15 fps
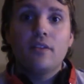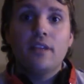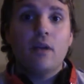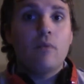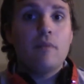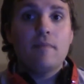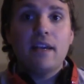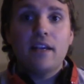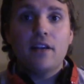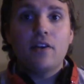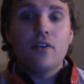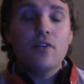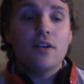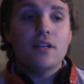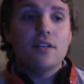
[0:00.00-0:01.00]
That wouldn't make it
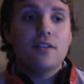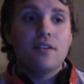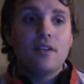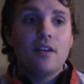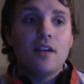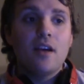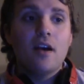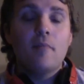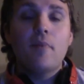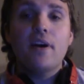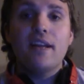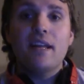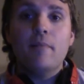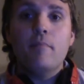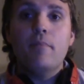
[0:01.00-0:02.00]
good.
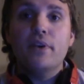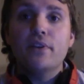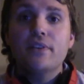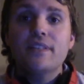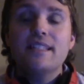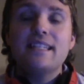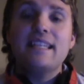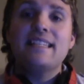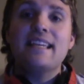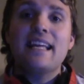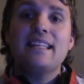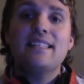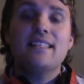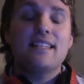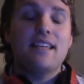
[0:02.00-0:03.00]
But it builds in
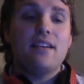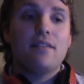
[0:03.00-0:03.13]
intensity.